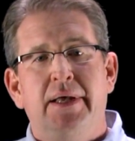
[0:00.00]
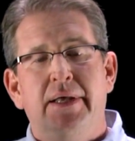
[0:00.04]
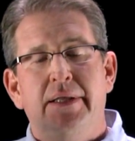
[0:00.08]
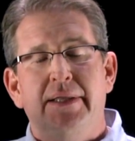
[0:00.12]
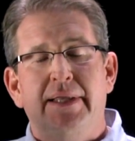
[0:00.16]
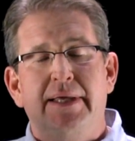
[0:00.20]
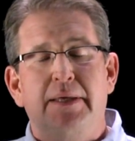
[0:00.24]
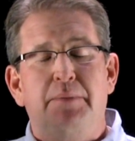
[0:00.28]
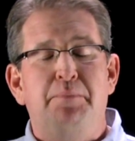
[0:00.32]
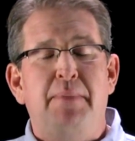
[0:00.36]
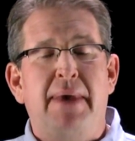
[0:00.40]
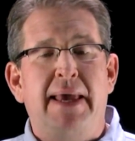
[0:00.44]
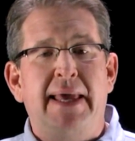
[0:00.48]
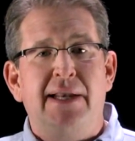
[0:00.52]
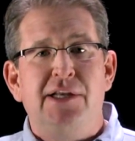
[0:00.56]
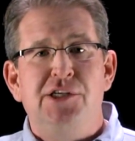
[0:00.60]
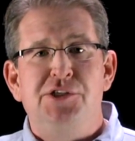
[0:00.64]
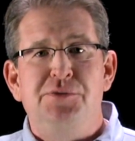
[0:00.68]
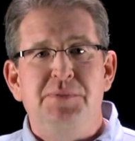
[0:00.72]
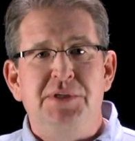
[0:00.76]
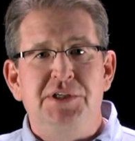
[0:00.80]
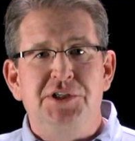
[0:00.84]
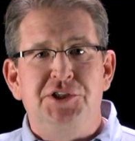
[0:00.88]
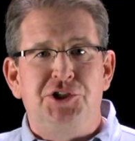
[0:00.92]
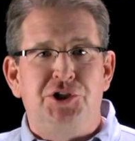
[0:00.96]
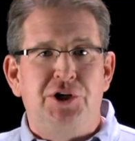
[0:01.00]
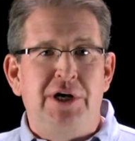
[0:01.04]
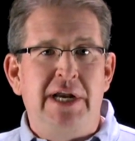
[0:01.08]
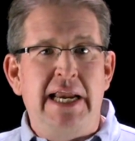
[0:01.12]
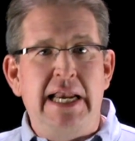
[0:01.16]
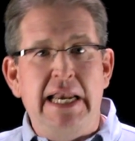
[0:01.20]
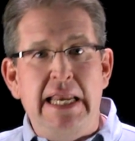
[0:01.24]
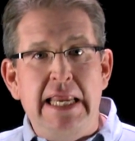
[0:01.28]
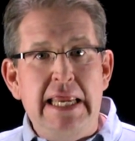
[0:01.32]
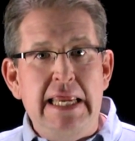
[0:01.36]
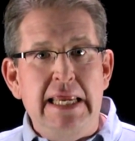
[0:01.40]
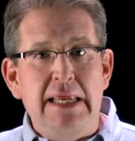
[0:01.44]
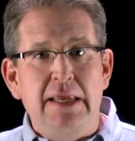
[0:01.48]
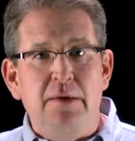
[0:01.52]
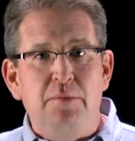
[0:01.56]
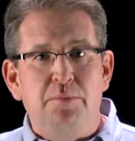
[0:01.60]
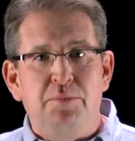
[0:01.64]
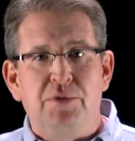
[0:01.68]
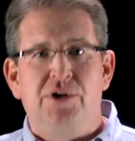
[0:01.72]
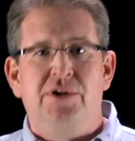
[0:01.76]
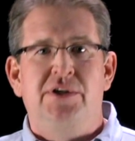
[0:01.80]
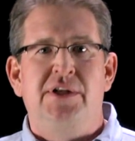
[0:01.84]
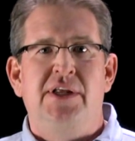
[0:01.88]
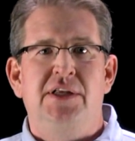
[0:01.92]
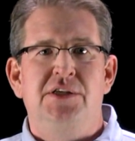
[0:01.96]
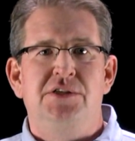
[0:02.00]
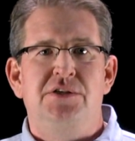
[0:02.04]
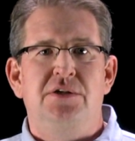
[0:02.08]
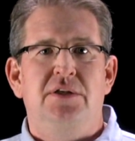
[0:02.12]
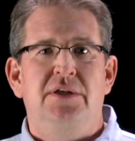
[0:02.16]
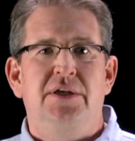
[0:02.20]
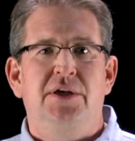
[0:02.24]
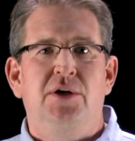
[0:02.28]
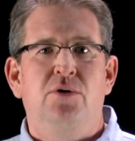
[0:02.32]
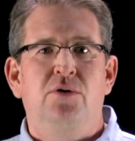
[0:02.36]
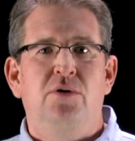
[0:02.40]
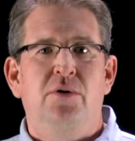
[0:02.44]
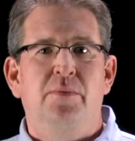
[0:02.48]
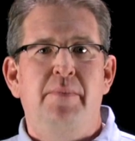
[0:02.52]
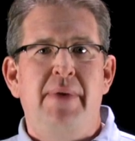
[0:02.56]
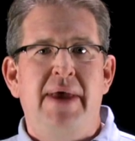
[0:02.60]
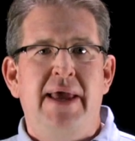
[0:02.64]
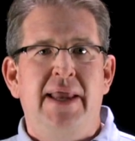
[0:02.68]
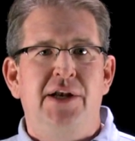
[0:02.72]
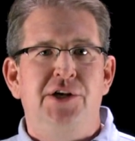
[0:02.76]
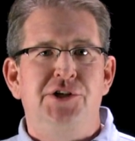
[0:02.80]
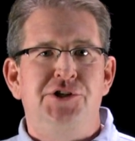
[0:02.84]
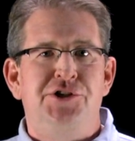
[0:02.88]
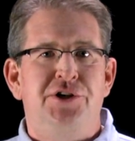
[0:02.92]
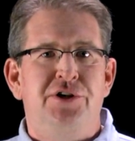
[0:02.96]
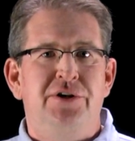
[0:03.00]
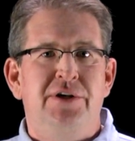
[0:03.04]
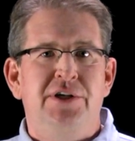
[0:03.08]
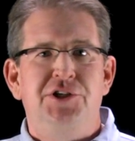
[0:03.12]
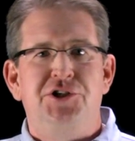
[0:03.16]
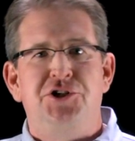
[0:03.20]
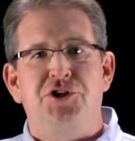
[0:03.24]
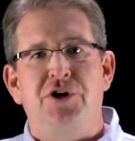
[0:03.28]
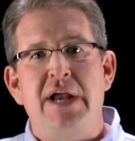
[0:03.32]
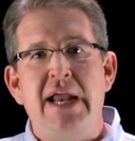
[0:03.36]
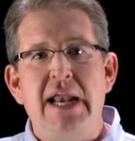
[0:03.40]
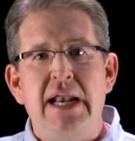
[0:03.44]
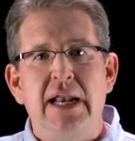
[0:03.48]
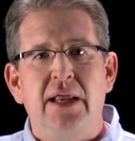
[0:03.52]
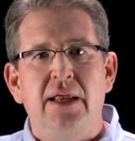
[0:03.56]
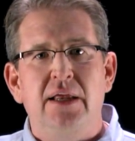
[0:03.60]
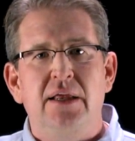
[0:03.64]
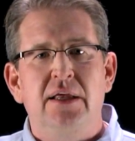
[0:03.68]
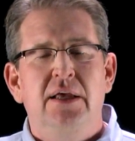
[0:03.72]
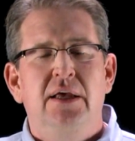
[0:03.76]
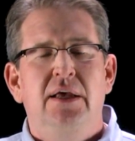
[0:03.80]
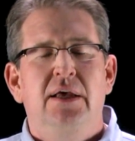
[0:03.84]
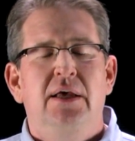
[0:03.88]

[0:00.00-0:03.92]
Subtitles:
like management trainee potentially, or manager in training.